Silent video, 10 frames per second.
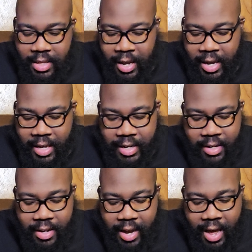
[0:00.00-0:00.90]

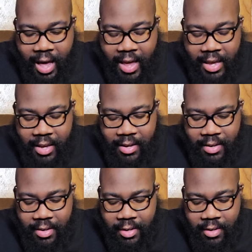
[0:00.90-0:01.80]
and I
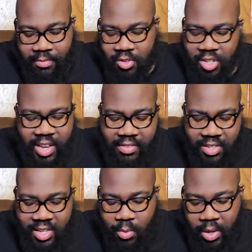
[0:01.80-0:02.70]
just have to
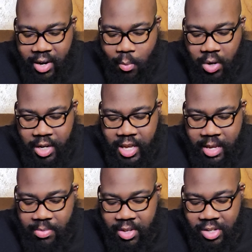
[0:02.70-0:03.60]
see whether I want to
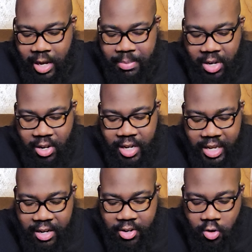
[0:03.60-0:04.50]
keep this optic on
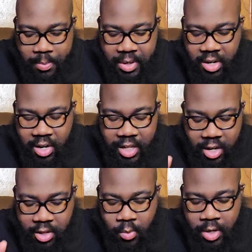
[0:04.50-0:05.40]
here or put it on the
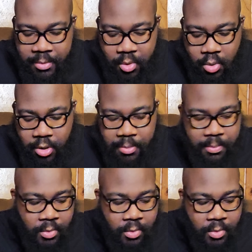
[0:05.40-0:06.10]
other one or